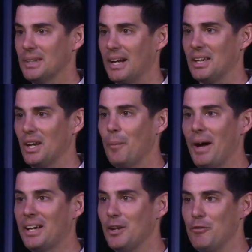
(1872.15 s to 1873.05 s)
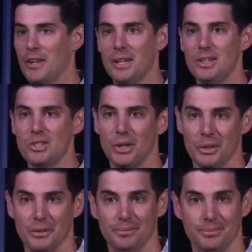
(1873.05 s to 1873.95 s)
I can go back and defend it and show
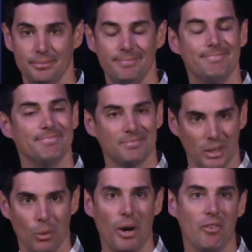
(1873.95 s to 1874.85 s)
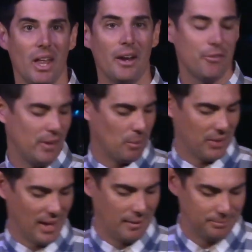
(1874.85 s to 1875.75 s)
you. We'll have a lot of fun with
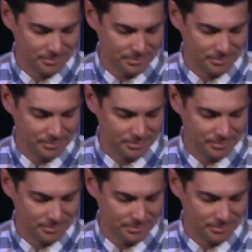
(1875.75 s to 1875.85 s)
that.